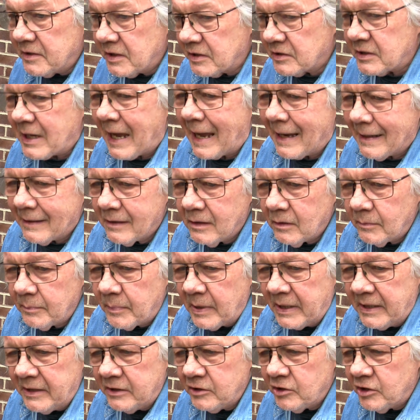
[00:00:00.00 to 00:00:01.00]
There's candle
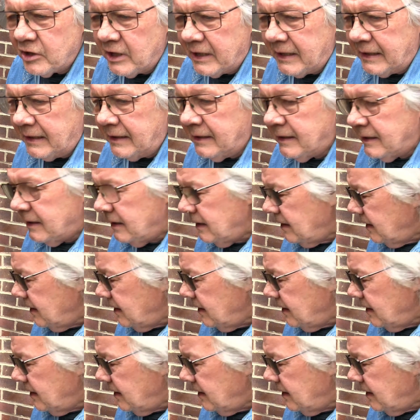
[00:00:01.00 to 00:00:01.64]
pinching,